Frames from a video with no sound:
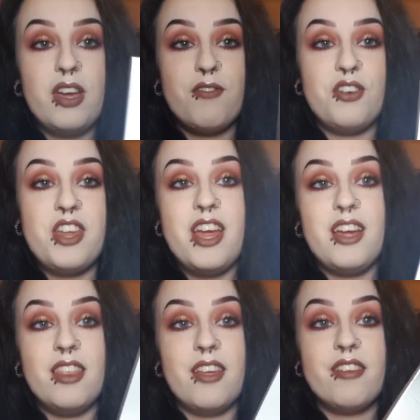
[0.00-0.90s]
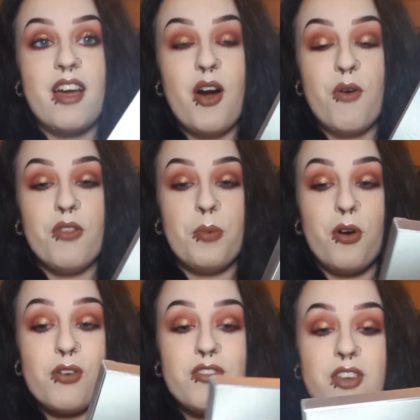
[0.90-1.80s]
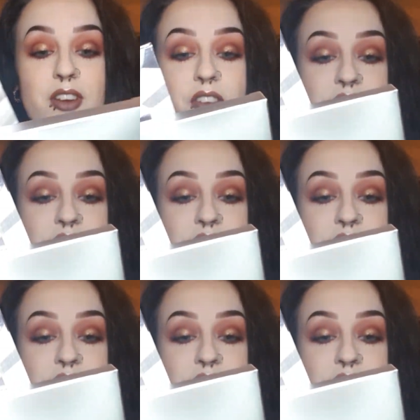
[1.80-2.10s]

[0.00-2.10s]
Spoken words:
even taking this out of the box, you can